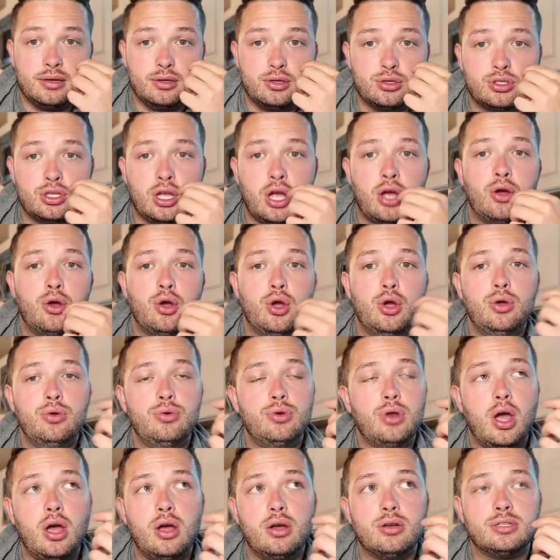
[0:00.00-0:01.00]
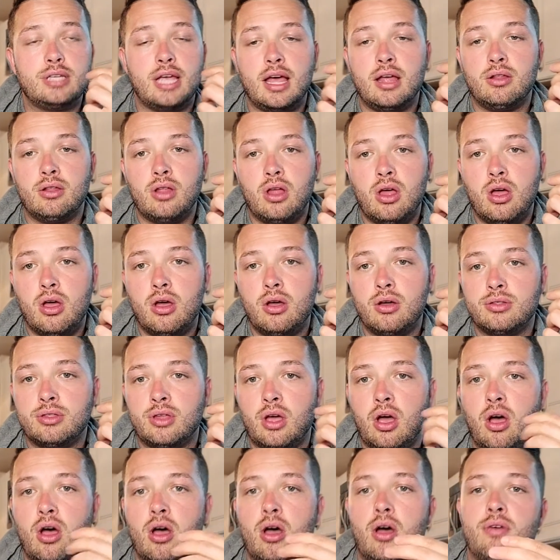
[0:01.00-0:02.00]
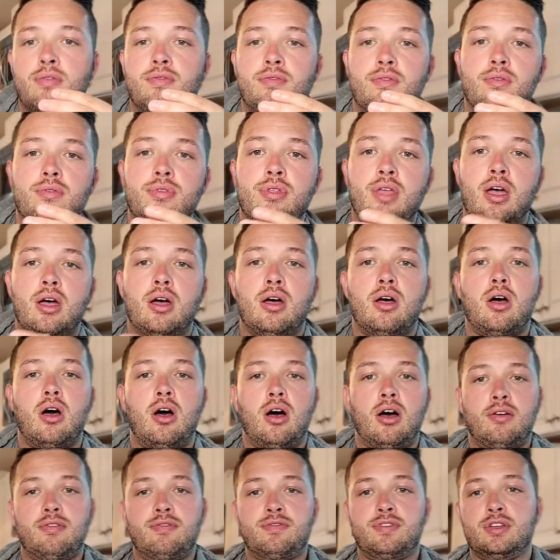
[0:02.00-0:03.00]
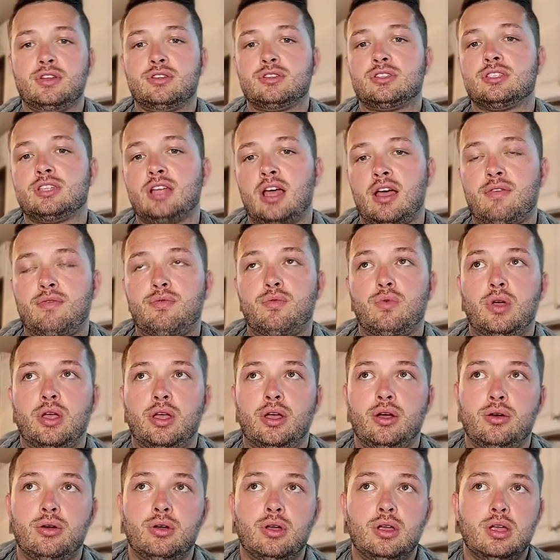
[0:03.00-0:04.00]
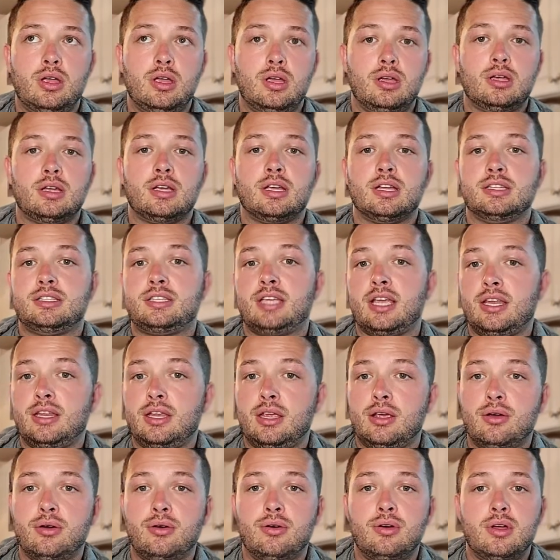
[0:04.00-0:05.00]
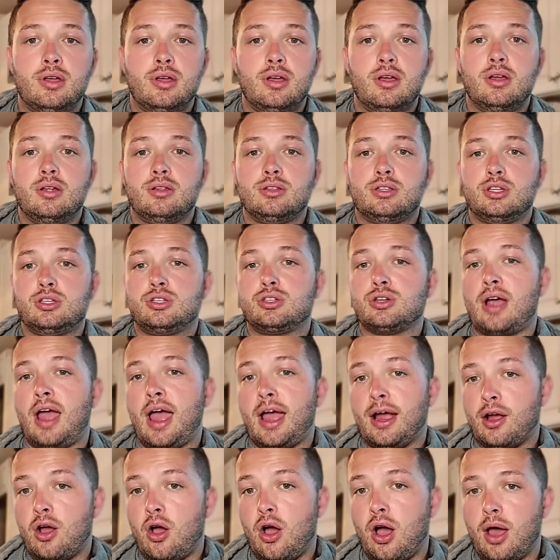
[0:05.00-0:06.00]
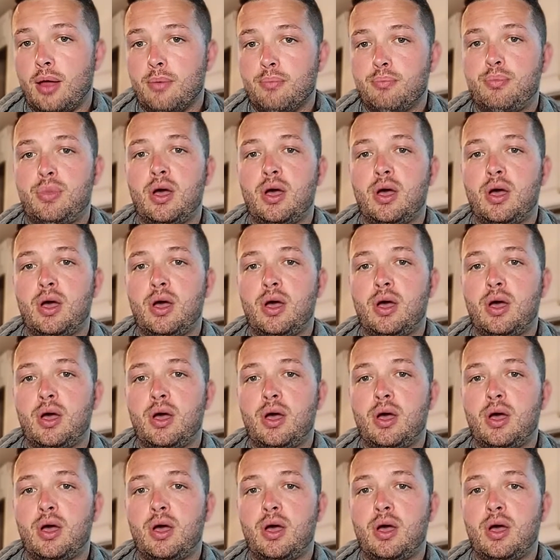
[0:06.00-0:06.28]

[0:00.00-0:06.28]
So, who knows how long the off-field stuff will continue to drag on.